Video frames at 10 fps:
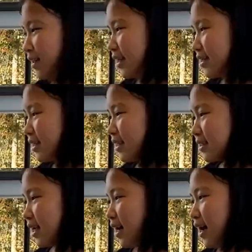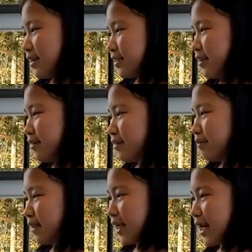This is also
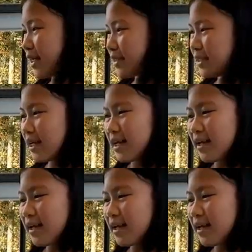because